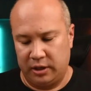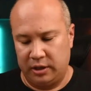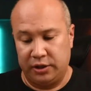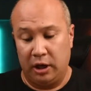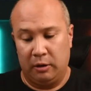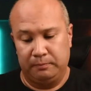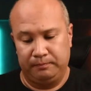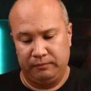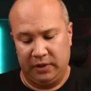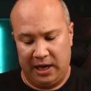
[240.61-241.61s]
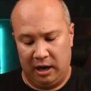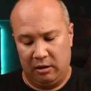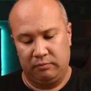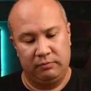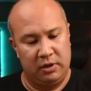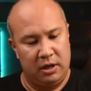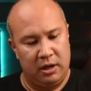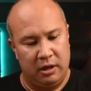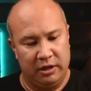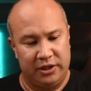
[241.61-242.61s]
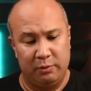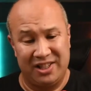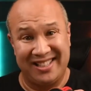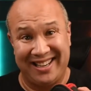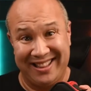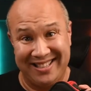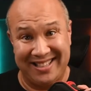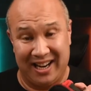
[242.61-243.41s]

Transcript: so now let's see what's inside this guy.